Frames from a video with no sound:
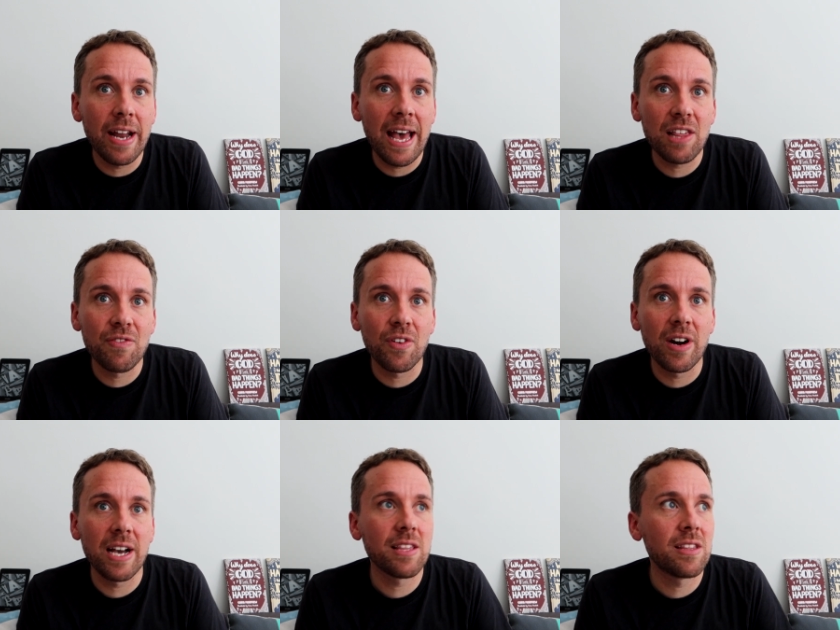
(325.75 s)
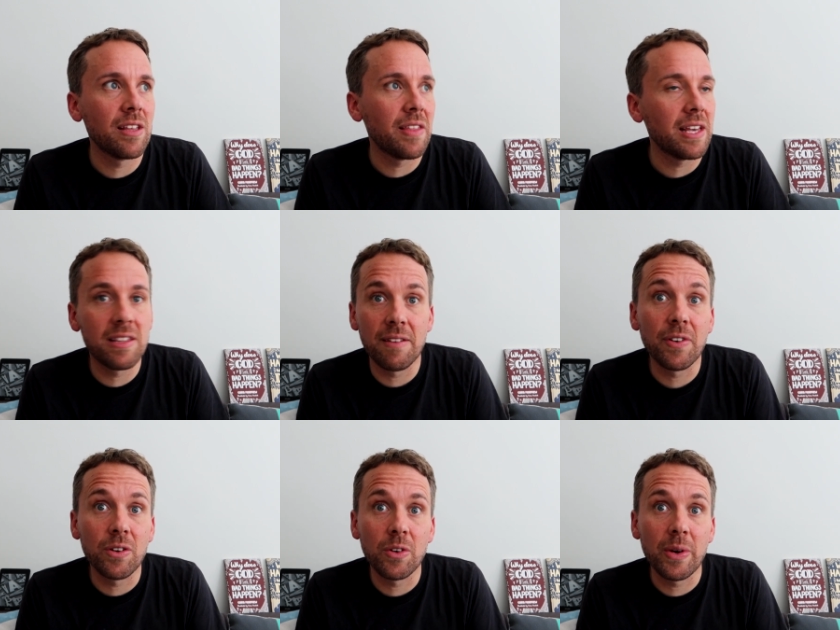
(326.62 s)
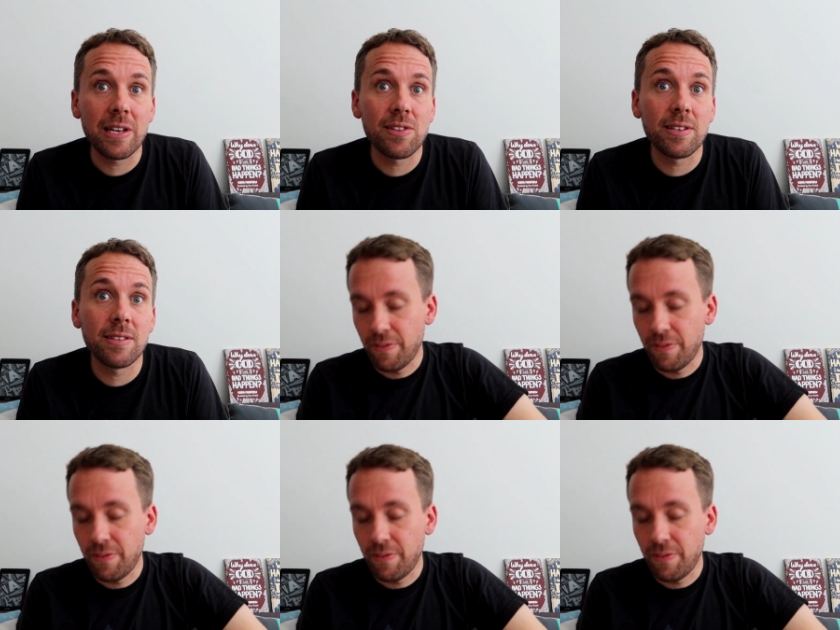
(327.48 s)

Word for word: has for us to these difficult questions.